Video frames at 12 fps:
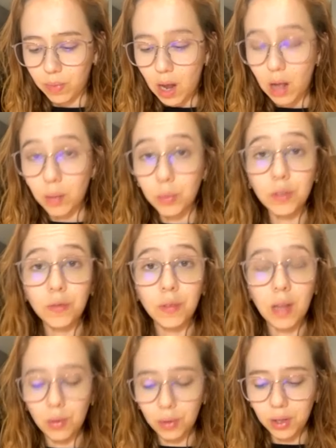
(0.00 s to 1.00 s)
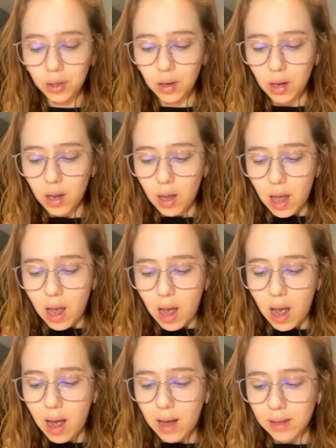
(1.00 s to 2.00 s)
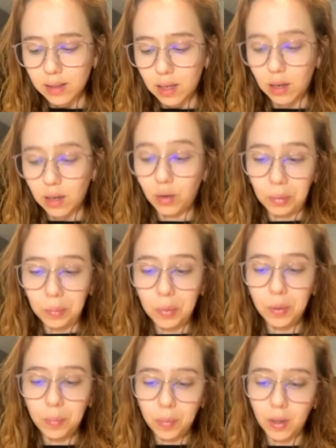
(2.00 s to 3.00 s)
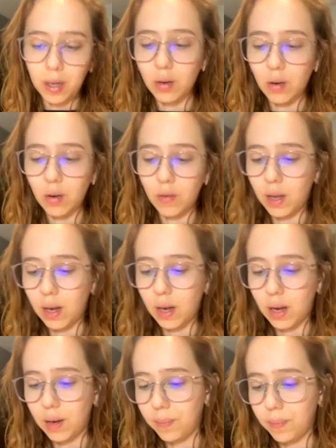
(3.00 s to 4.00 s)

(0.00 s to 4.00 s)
almond flour as the crumble part of the